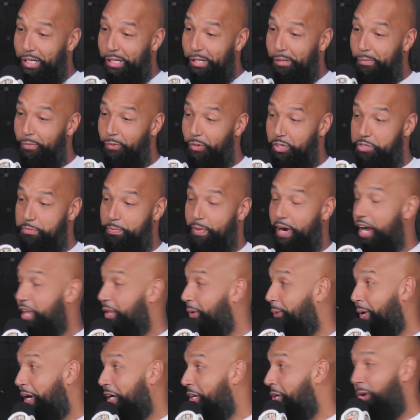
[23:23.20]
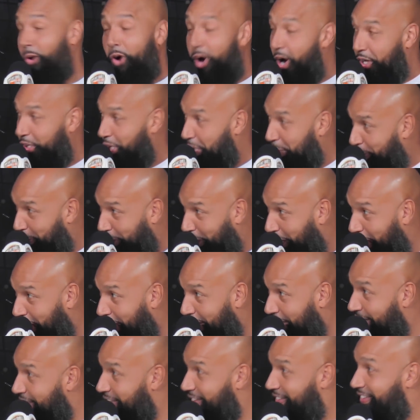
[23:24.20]
which, by the way, know all our
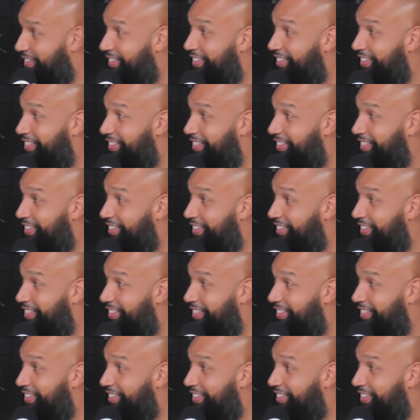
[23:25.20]
plays.